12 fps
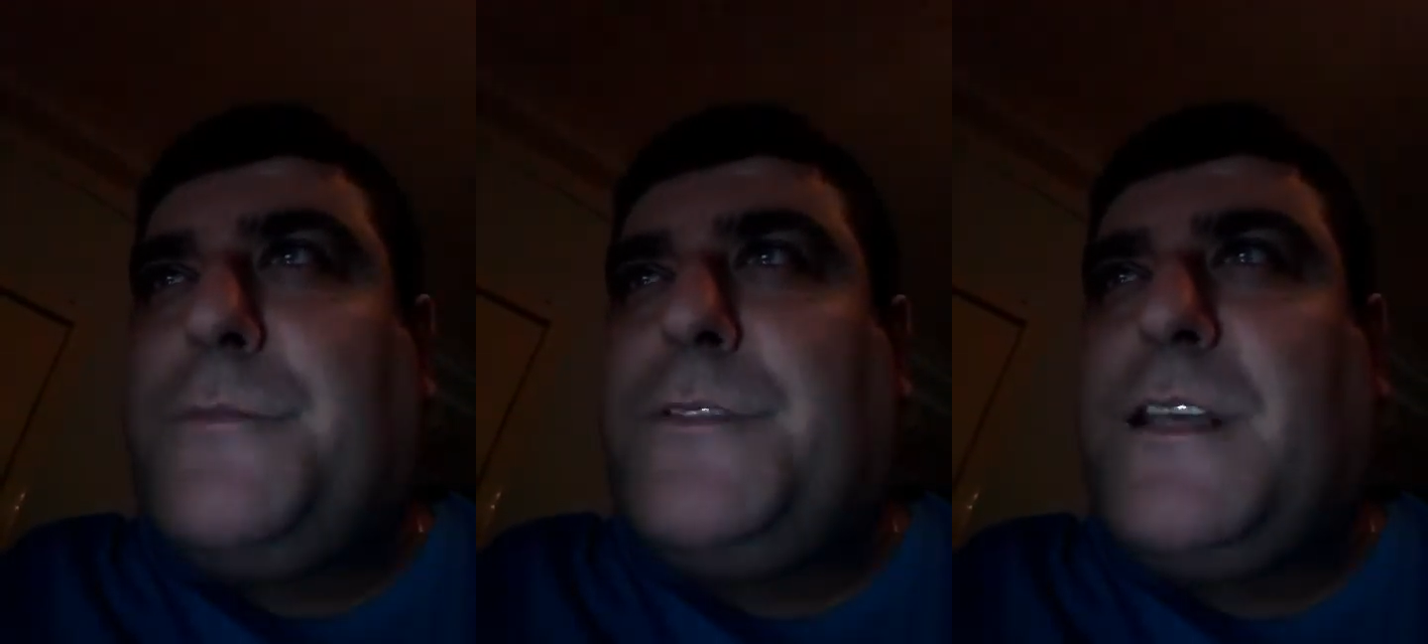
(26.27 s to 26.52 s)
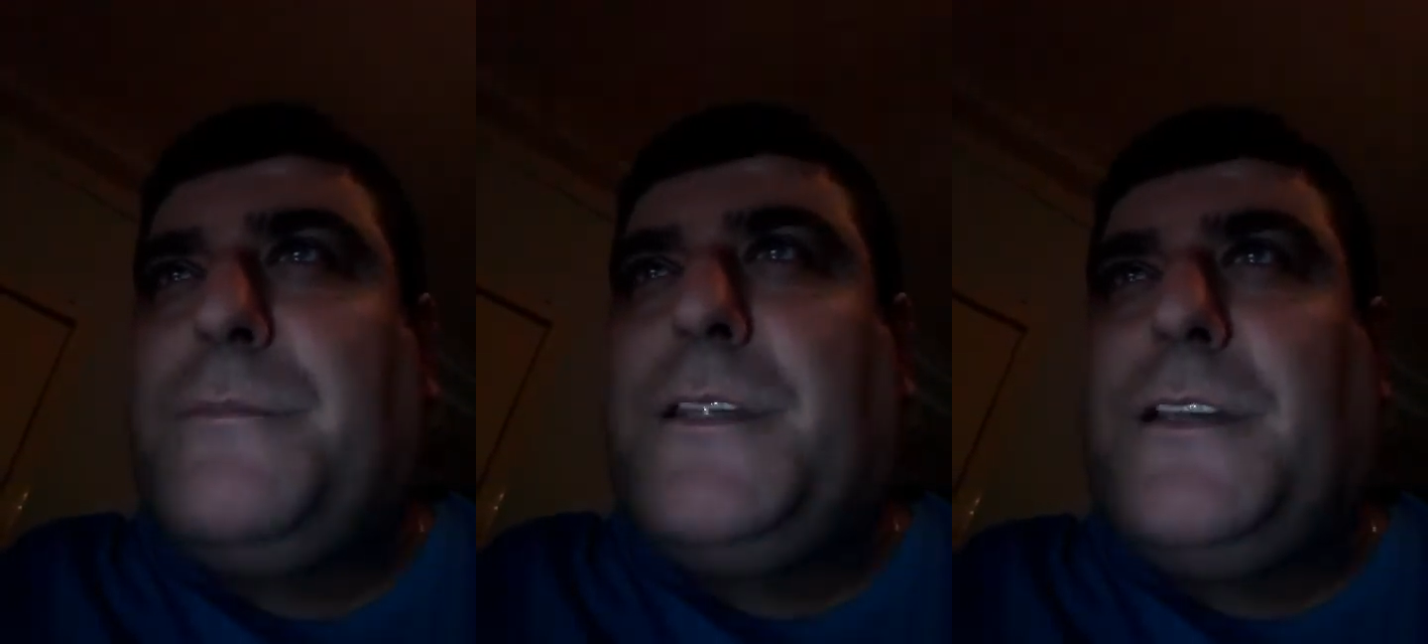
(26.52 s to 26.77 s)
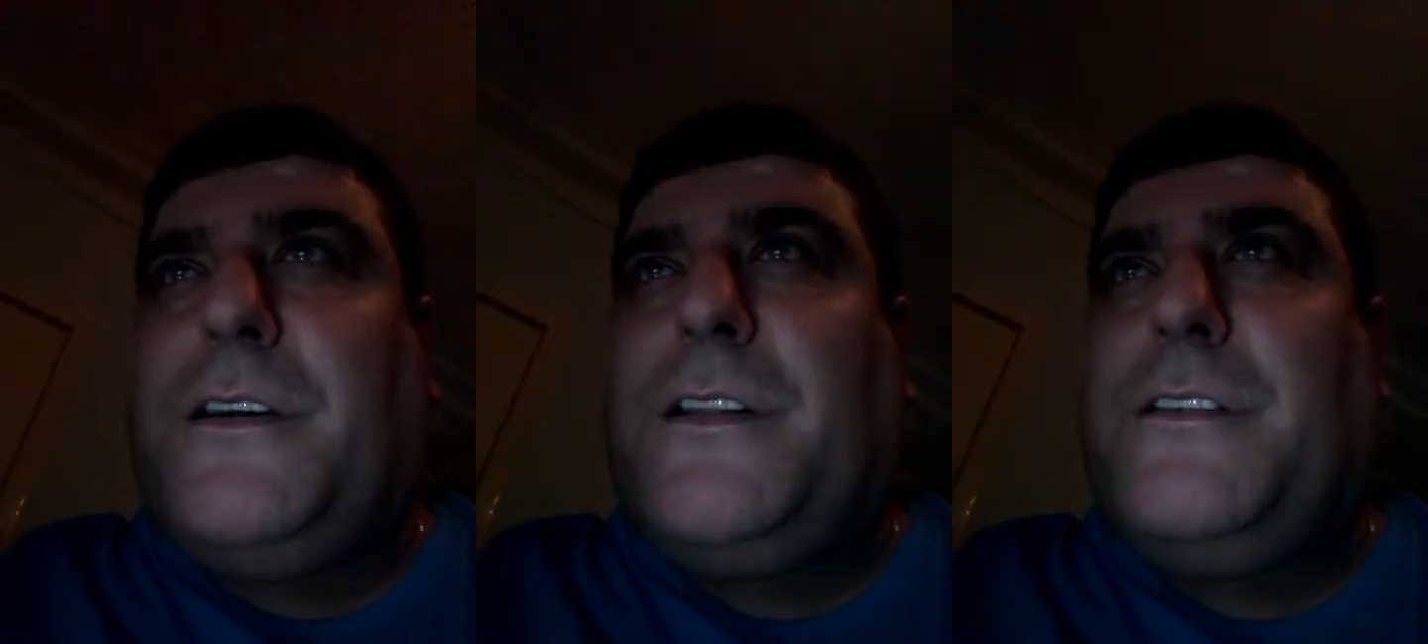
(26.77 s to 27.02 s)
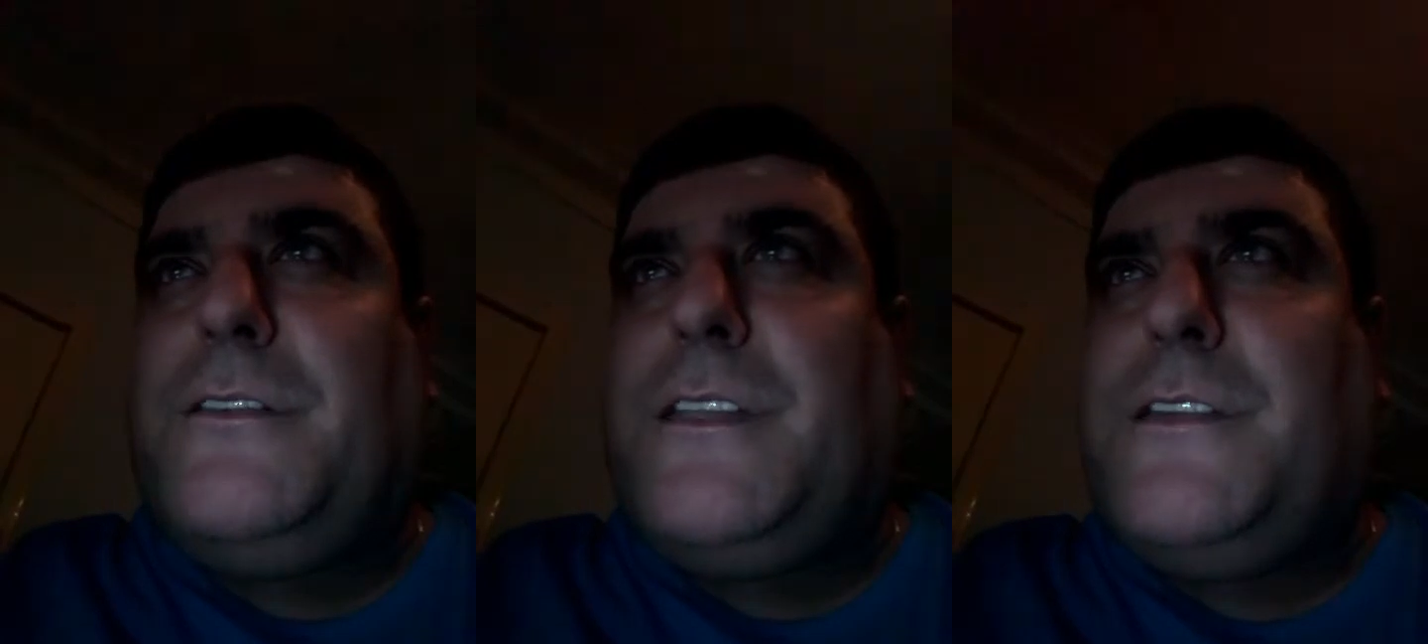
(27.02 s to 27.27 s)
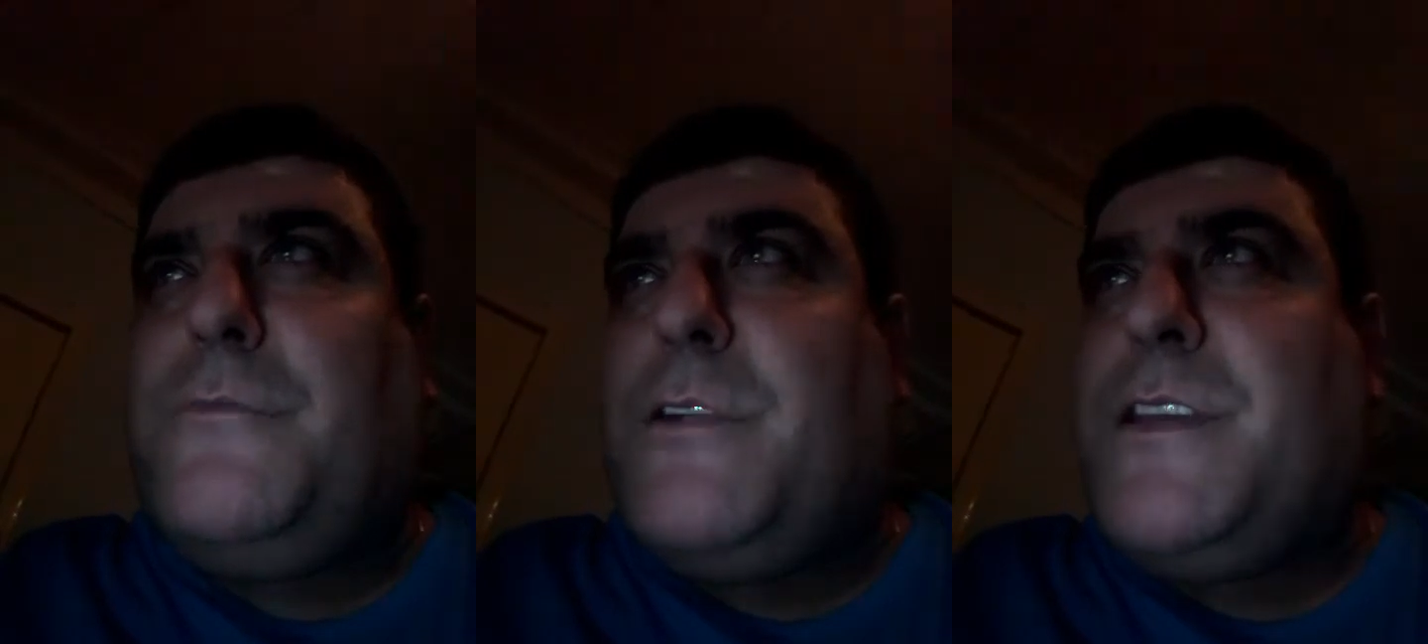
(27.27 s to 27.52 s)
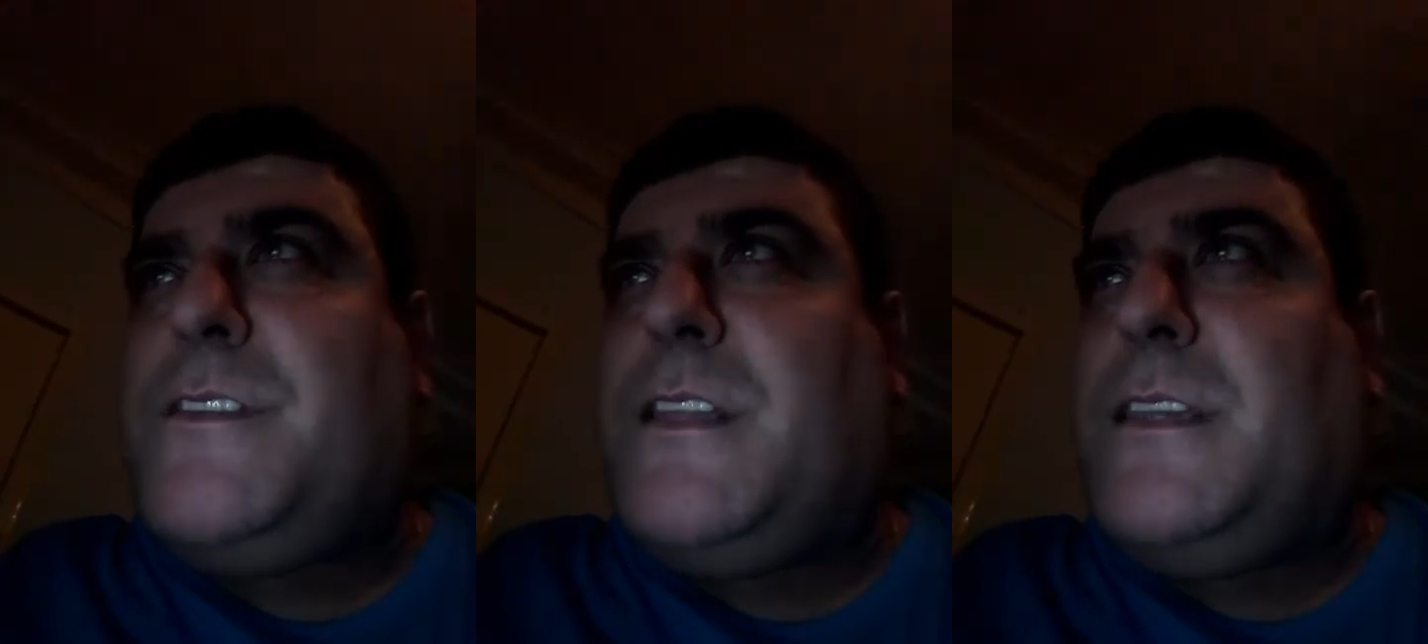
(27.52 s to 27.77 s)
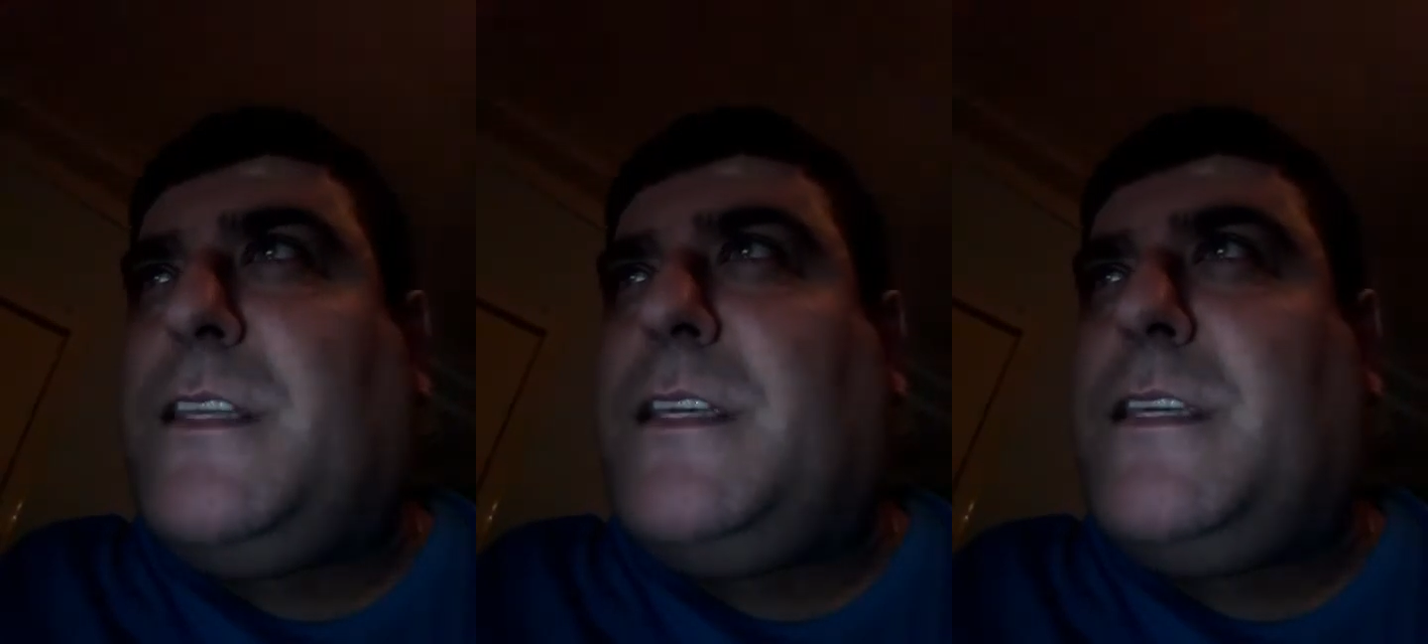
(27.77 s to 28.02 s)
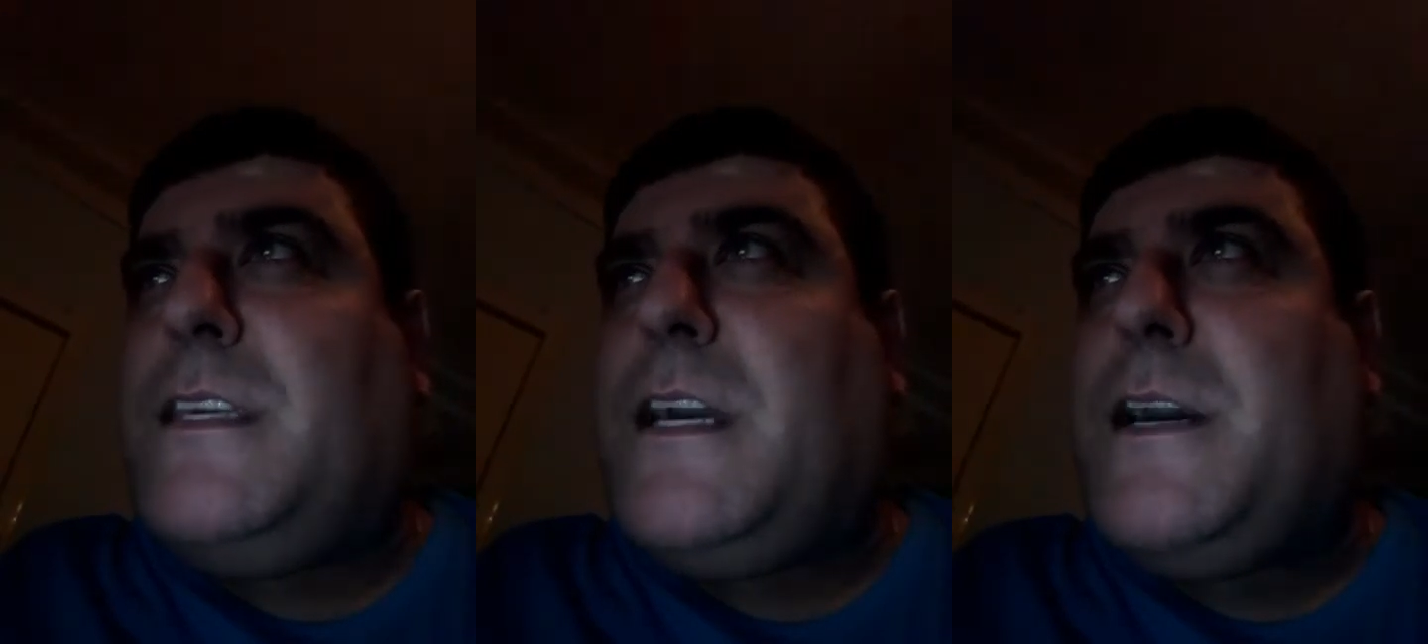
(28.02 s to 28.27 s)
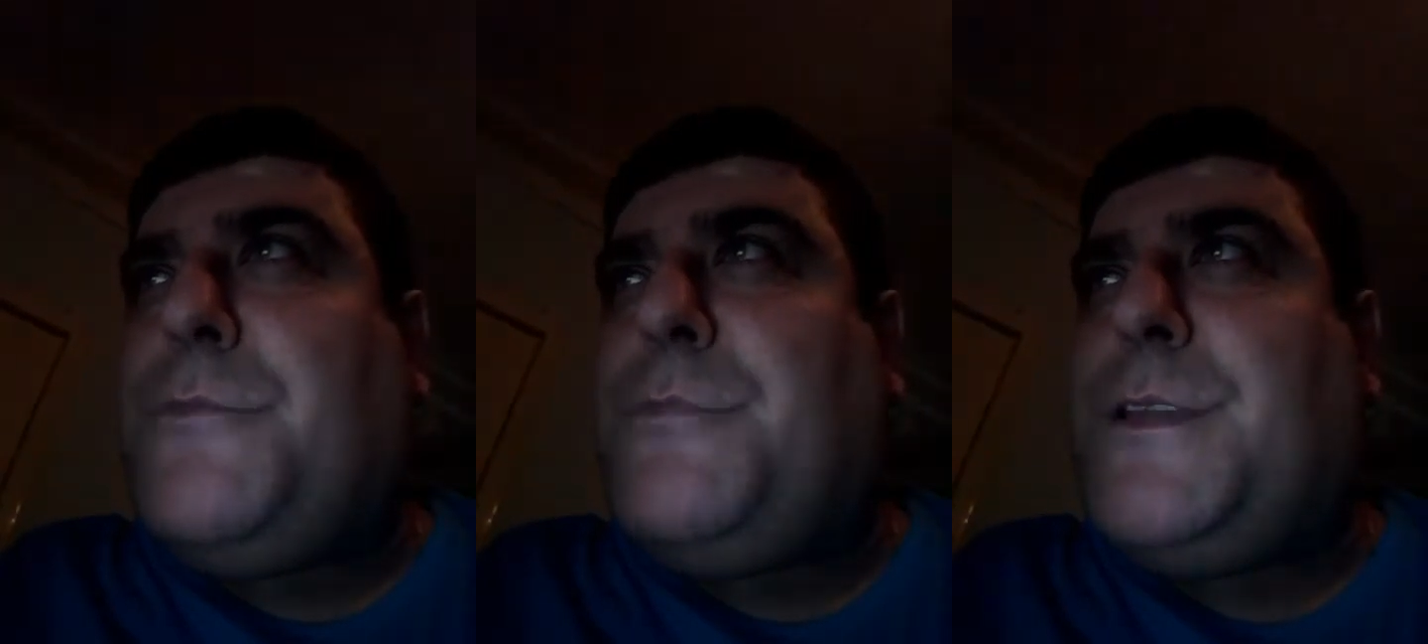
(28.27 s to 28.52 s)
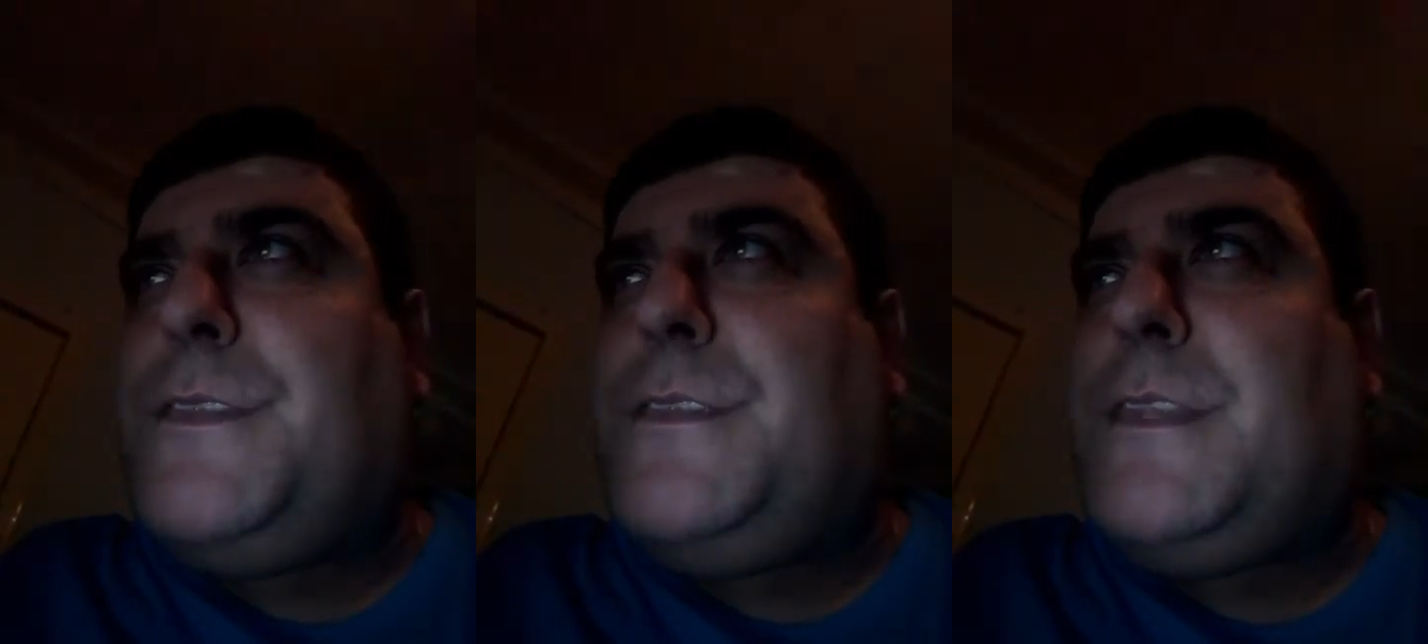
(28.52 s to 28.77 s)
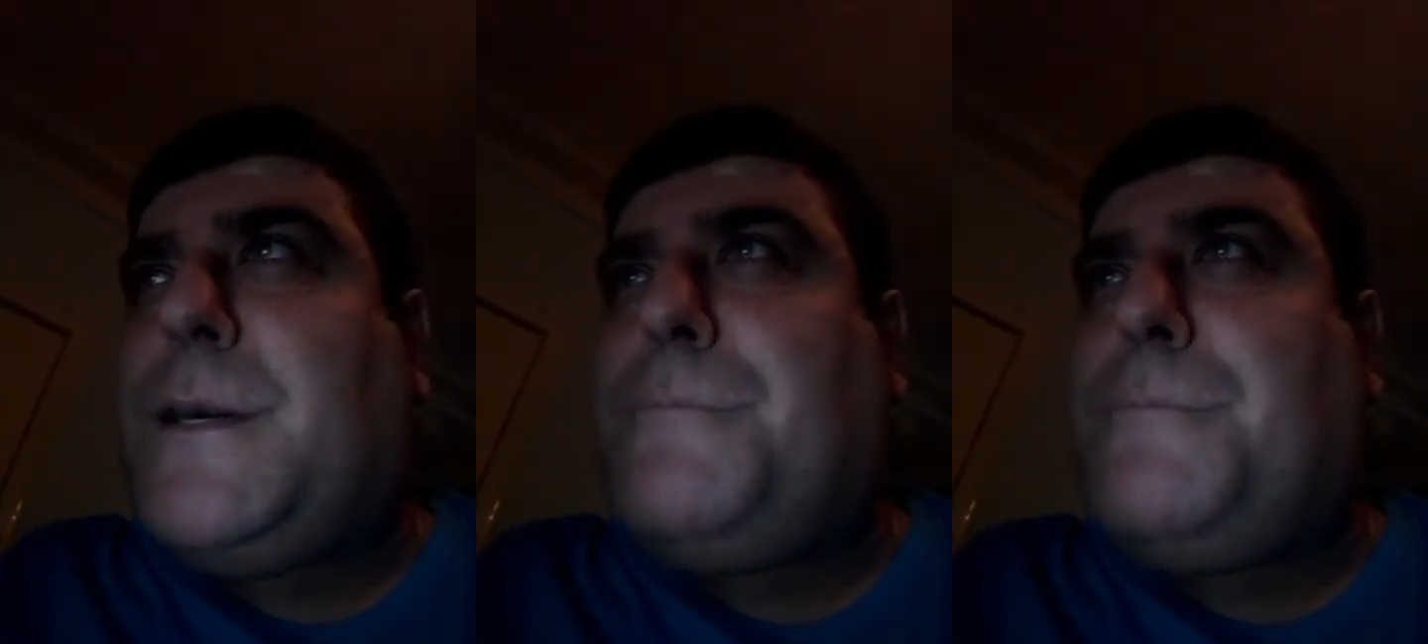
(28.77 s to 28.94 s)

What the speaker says: something I did recently with